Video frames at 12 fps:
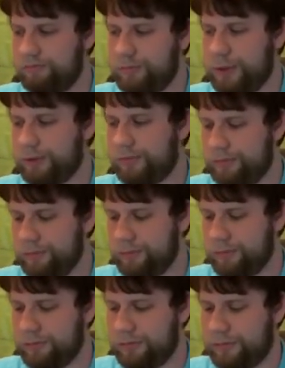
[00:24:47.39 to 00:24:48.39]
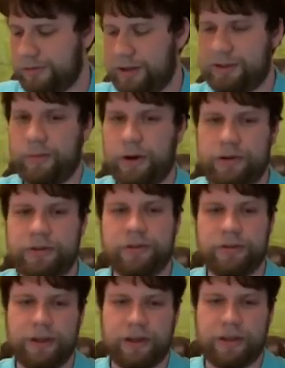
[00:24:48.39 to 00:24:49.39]
Hmm. as far as some
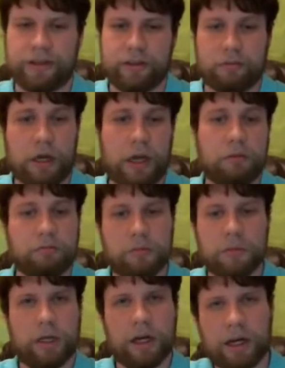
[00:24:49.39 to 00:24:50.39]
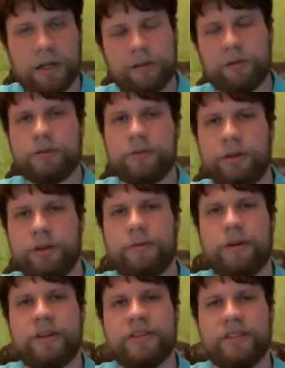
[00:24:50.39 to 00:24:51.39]
personal things, you know, I I always wanted to
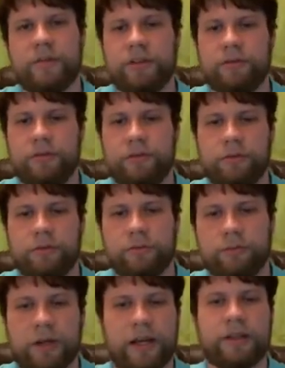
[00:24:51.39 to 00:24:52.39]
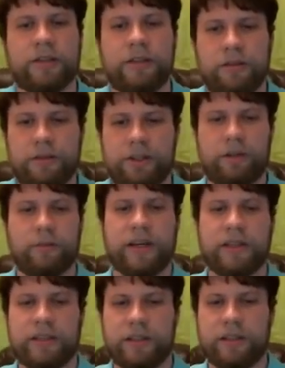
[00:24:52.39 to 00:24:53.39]
find someone who practiced in
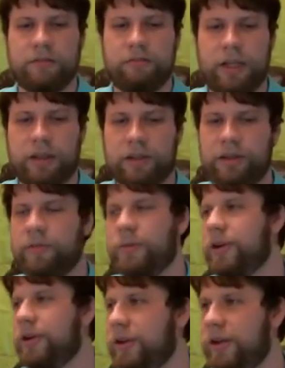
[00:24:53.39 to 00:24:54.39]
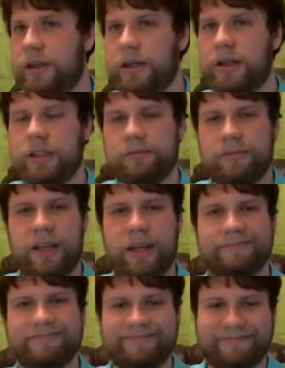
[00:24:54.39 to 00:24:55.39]
geomancy and, and learn from her or
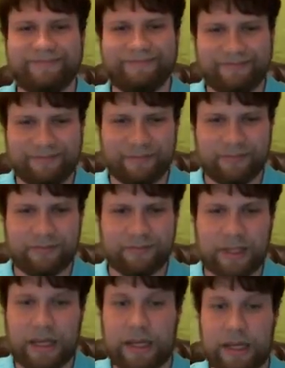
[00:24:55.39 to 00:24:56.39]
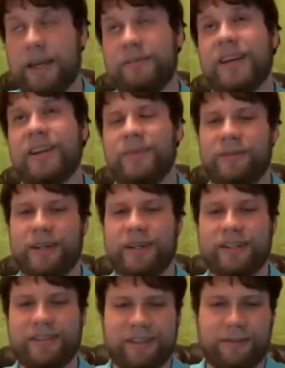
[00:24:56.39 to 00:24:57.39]
them. I've, I've had a bit of a,
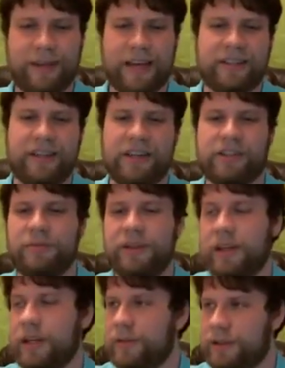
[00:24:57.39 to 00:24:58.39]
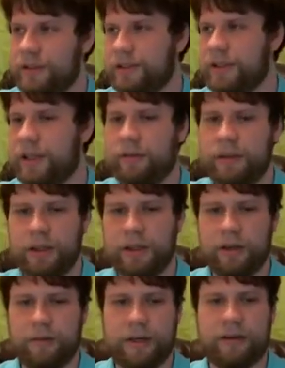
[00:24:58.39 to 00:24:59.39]
a fascination with it ever since I
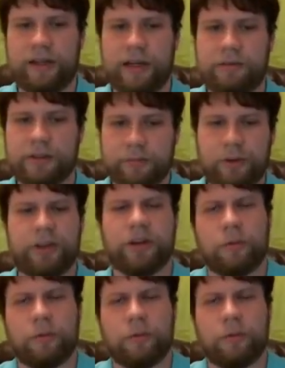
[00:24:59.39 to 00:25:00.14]
found out I was pretty good